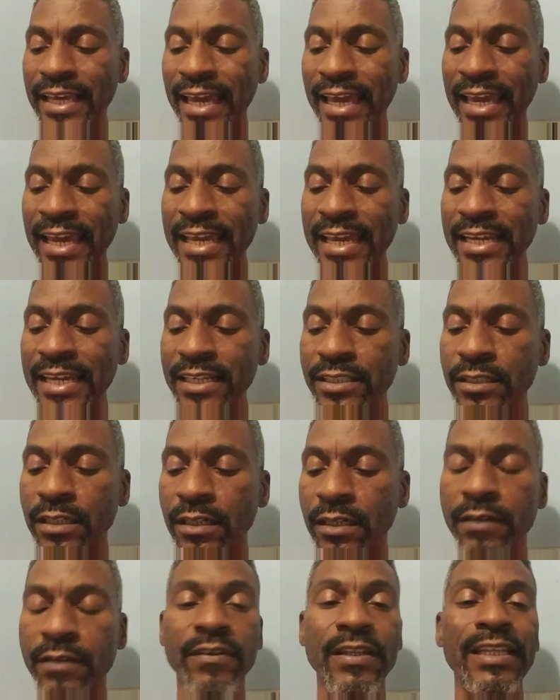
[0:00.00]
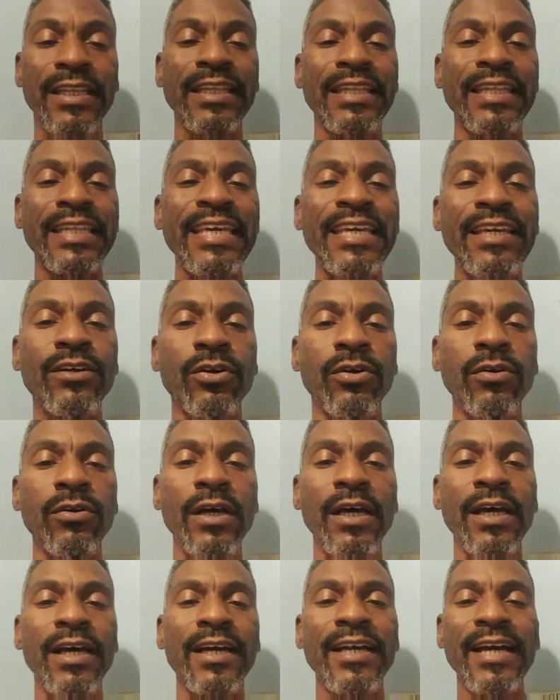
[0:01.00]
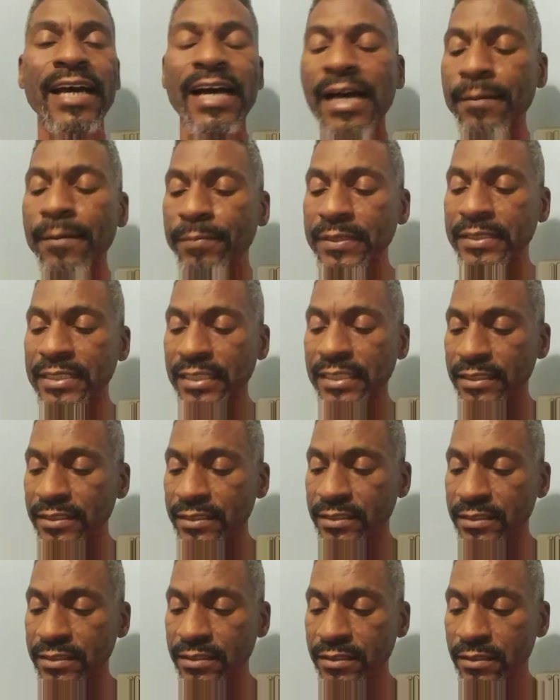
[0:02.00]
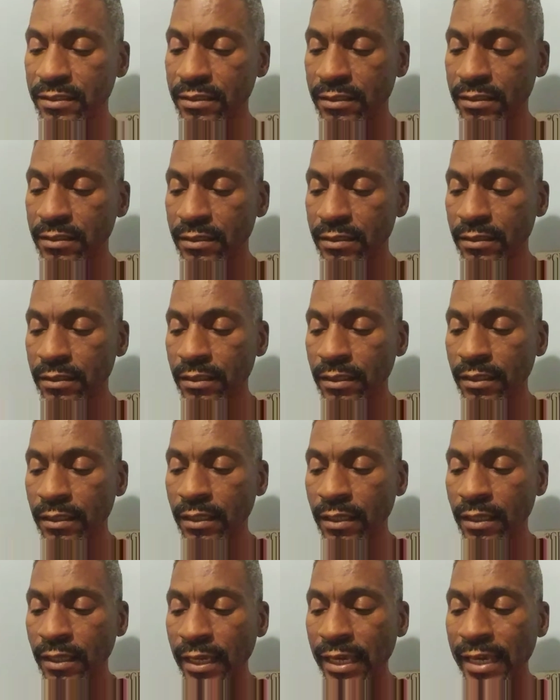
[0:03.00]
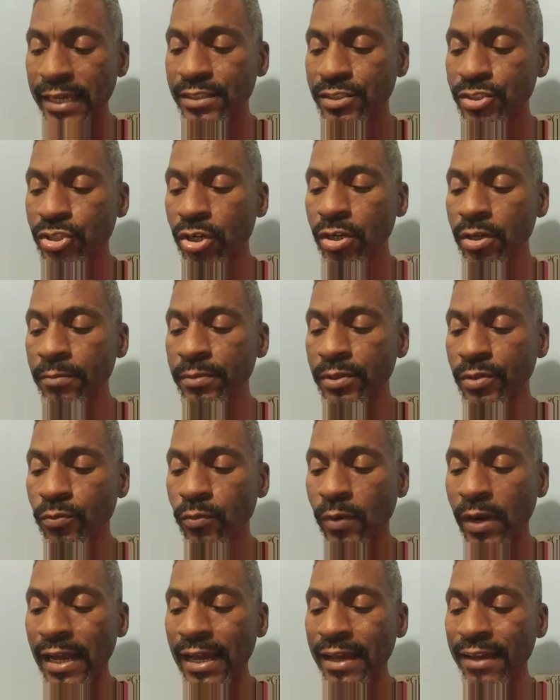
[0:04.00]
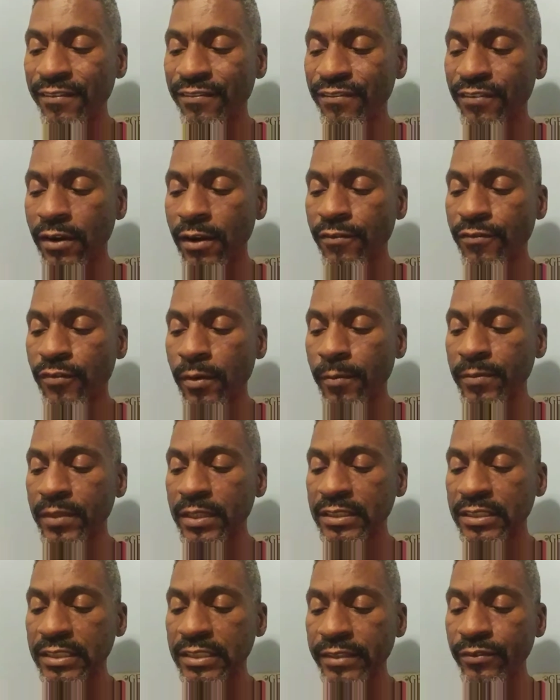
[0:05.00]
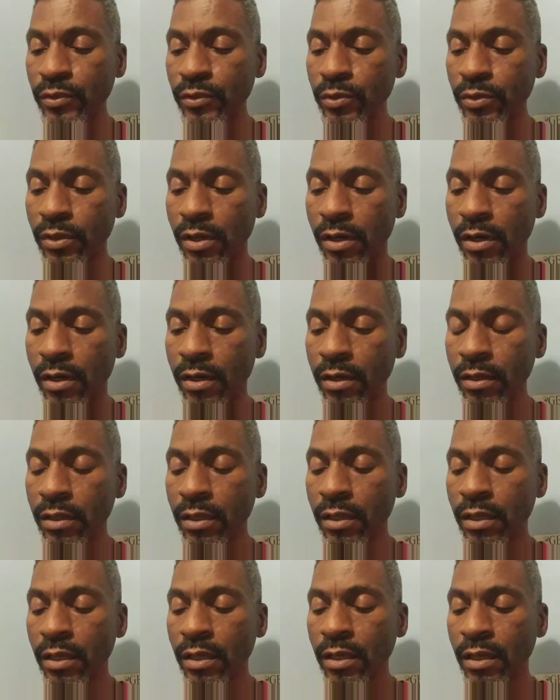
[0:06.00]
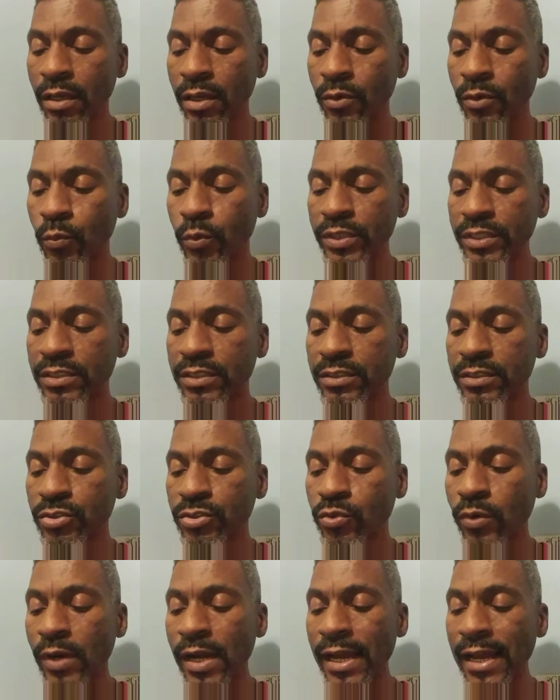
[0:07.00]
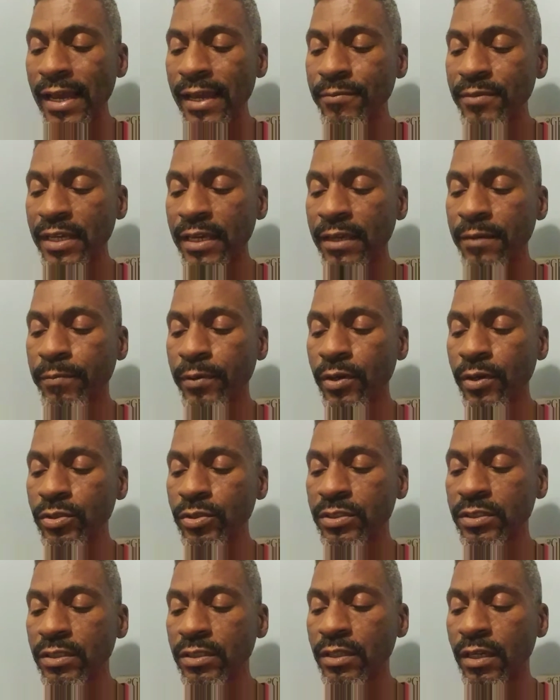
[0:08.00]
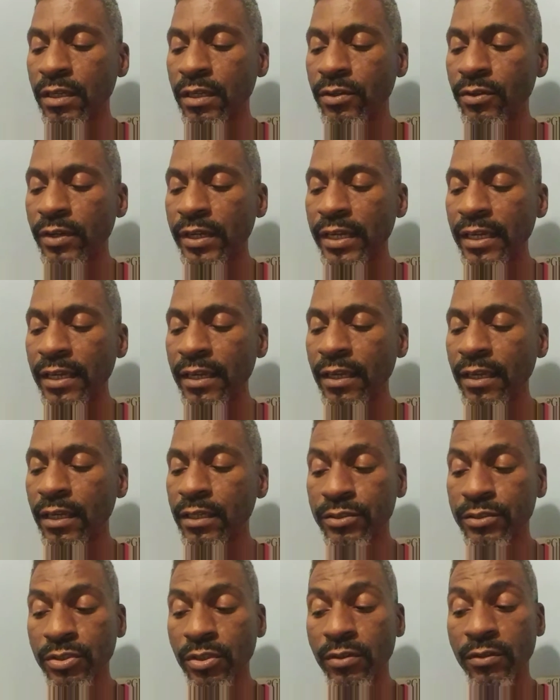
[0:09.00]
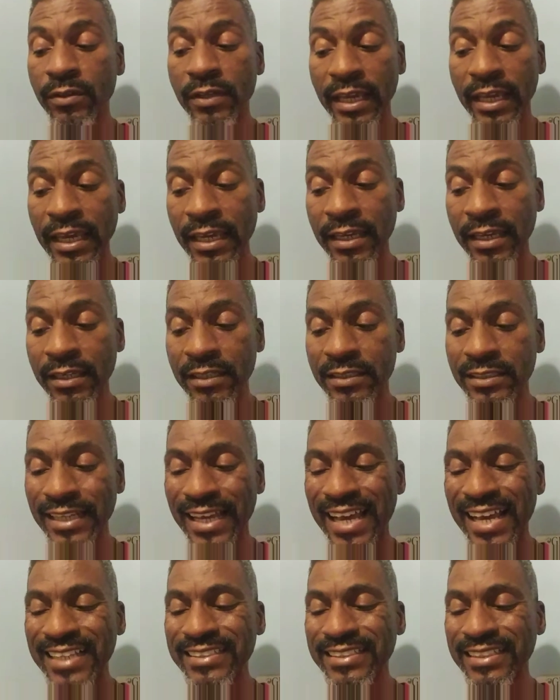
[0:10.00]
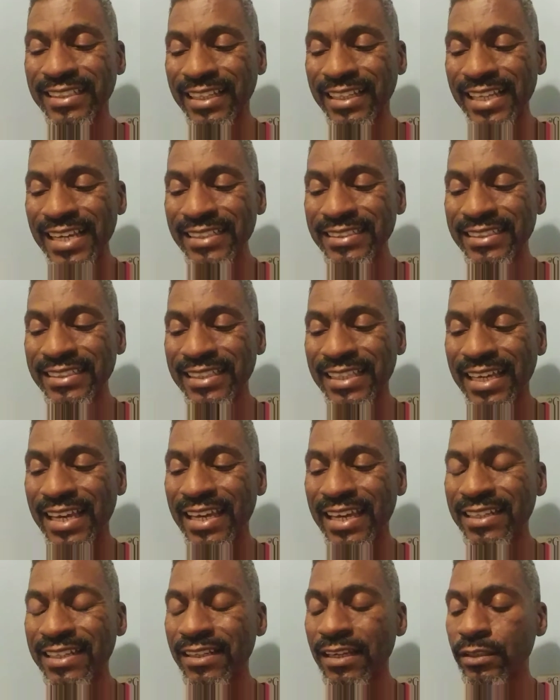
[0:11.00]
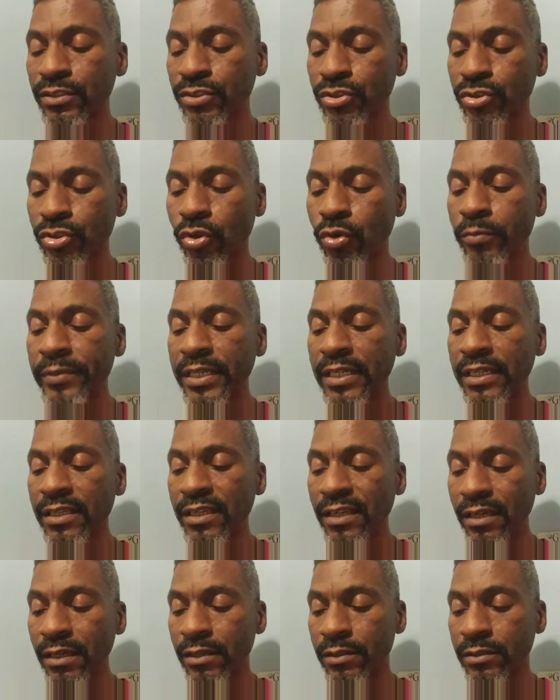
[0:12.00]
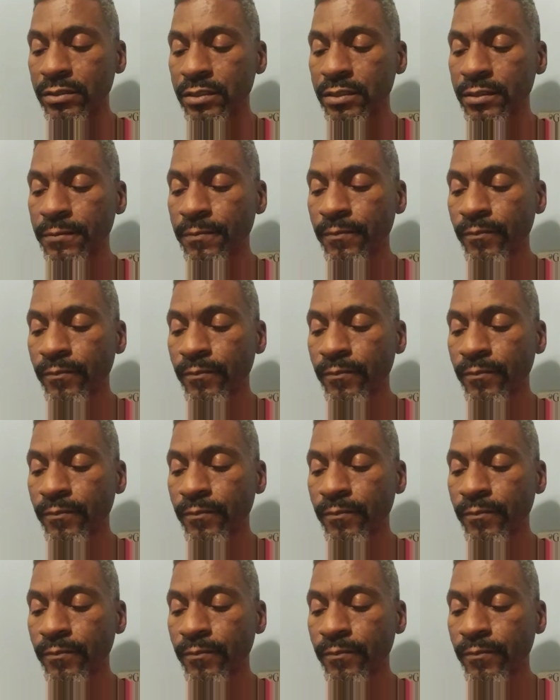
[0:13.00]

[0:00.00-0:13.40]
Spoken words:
age of legal competence. A term derived from the civil law which described a person under a certain age as less than so many years.